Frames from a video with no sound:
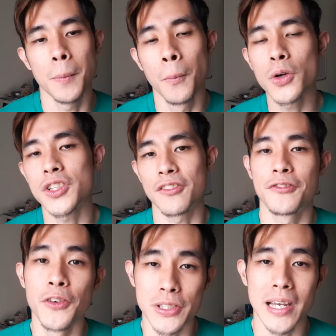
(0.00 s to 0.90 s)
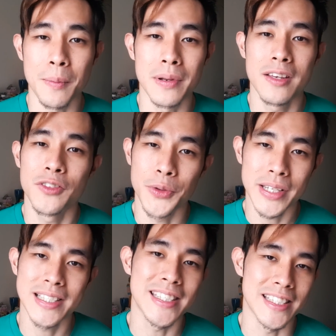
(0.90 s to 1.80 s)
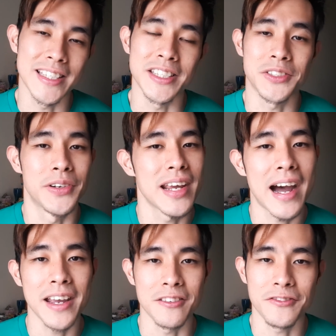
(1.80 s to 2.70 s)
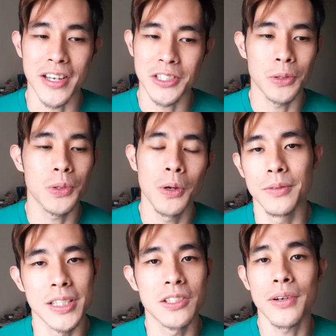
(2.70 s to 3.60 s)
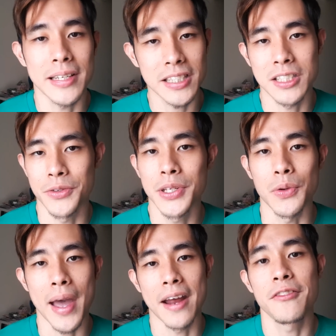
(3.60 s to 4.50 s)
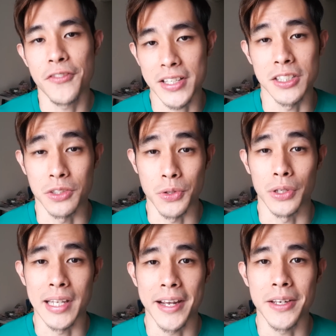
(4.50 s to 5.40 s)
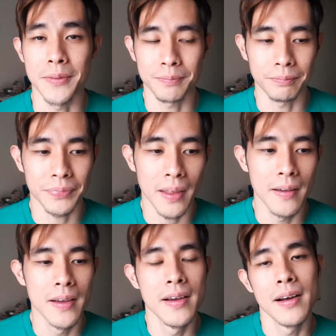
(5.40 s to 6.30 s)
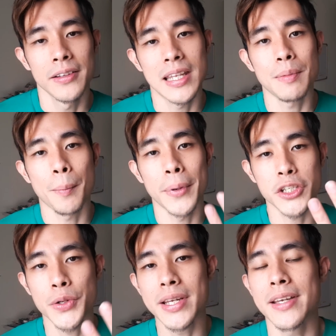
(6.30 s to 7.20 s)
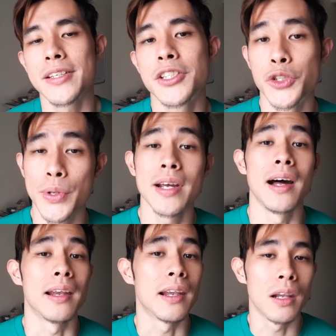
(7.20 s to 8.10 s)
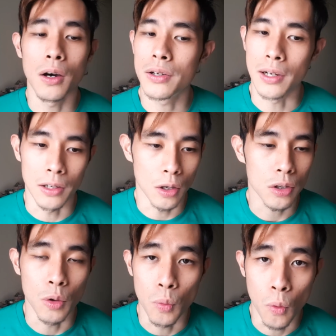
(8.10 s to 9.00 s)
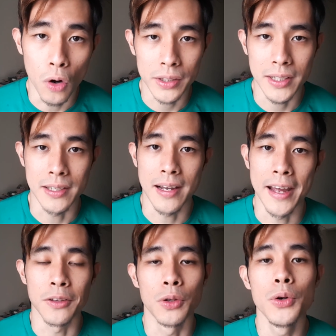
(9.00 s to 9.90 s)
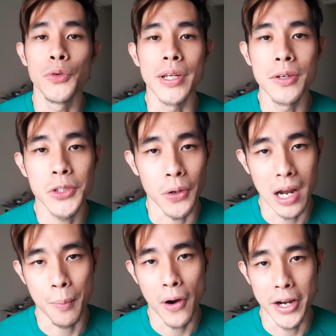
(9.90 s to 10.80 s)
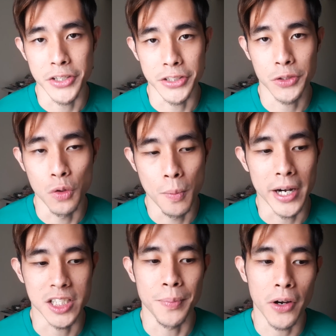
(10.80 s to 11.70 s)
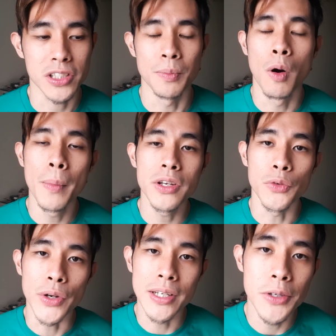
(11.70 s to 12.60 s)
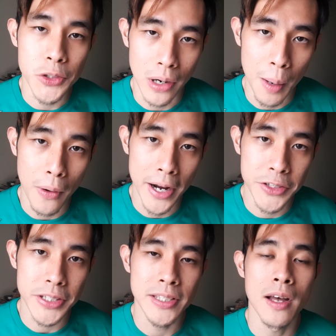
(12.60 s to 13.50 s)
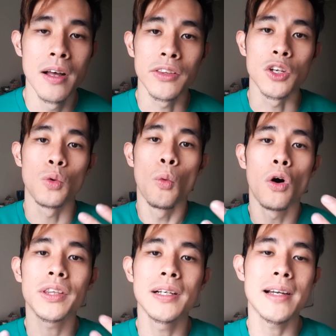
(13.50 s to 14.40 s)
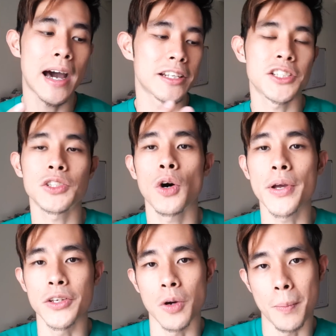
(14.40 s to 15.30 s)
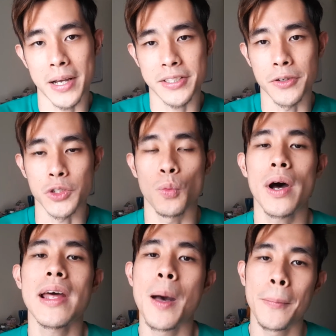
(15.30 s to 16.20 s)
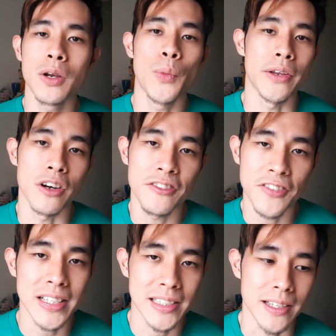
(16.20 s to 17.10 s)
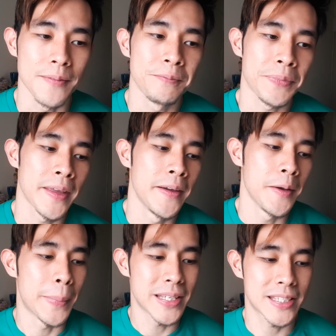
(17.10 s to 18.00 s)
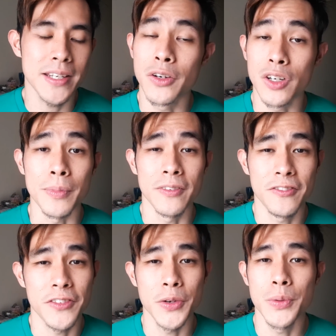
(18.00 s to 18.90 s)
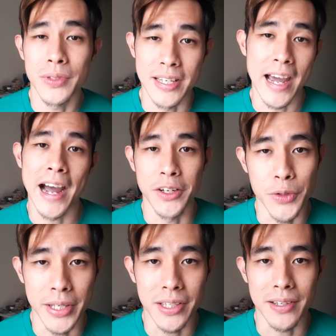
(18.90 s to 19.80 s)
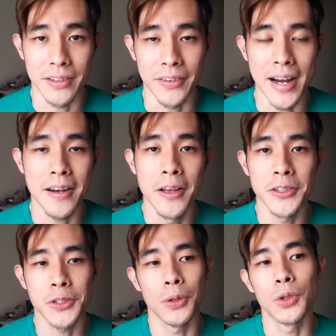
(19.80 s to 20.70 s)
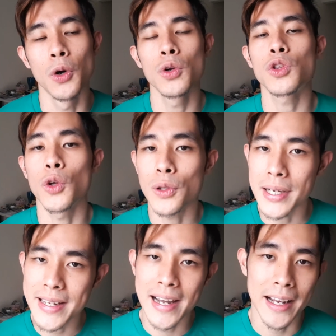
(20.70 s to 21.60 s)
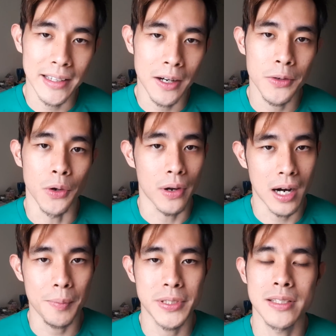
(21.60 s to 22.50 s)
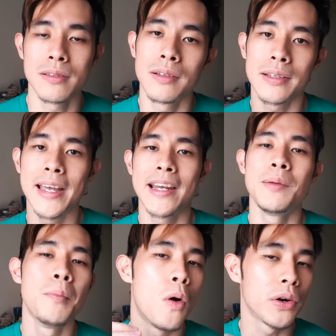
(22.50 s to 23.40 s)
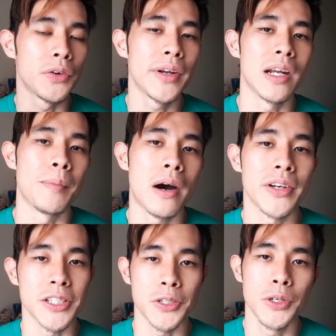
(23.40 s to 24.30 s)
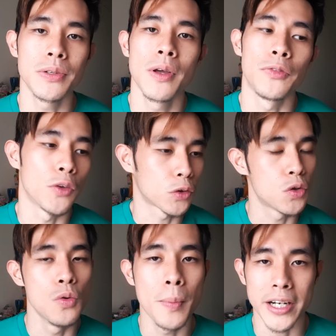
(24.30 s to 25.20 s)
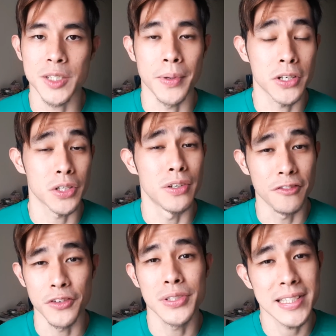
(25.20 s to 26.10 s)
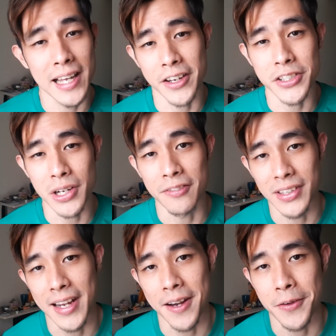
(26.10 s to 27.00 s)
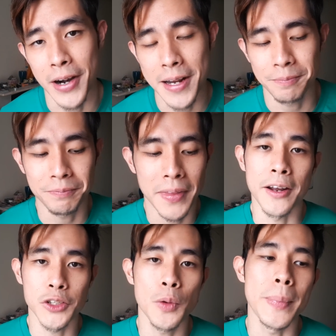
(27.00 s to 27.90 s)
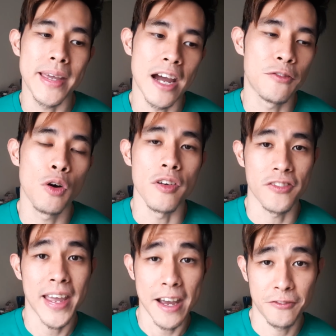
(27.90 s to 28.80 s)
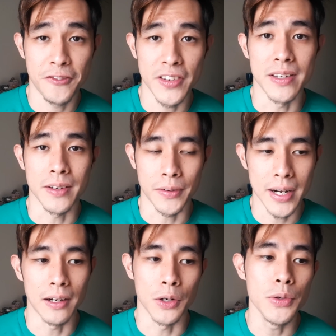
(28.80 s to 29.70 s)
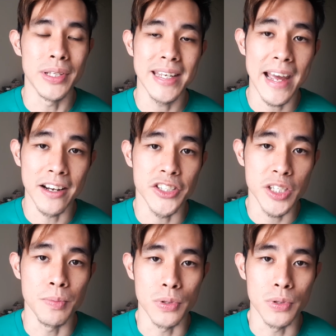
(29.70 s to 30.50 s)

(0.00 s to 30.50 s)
most of the foods I believe during this season is really high in fat, so it's not necessary to add fats into your diet. Tip number three is drink a lot, a lot of water and don't reduce your carbohydrates too much because the moment you reduce your carbohydrates, your water can't store in your muscles. So what happens when you're fasted? basically you're going to feel dehydrated, right? So don't totally cut down your carbs. Getting moderate amount is good, not too much because you're going to feel sluggish after that, right? And also be careful with caffeine, right? Although you need energy